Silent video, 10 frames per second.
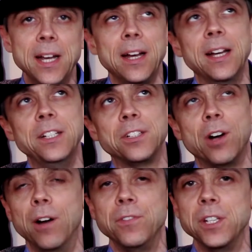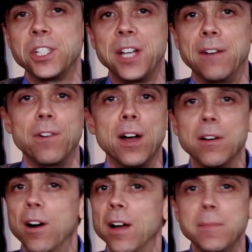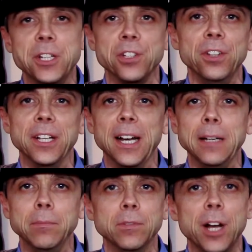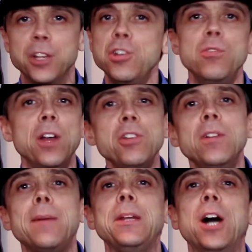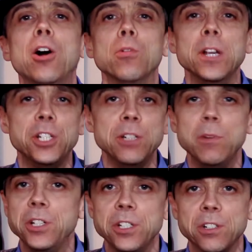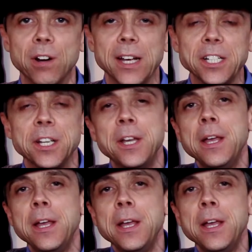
and quite often there's stuff I miss on the game, and you let me know, which is great.